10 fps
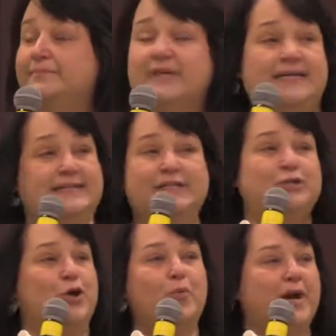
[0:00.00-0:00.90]
I
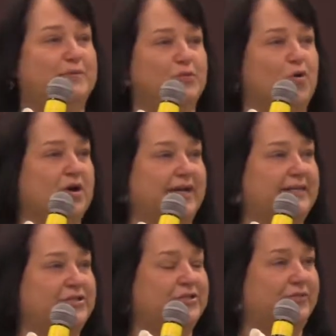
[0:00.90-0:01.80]
didn't know what I was walking
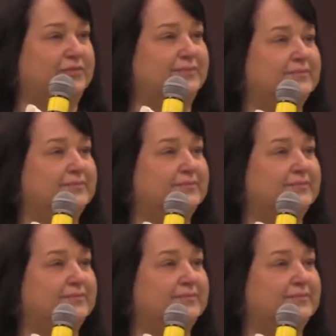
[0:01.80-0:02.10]
into.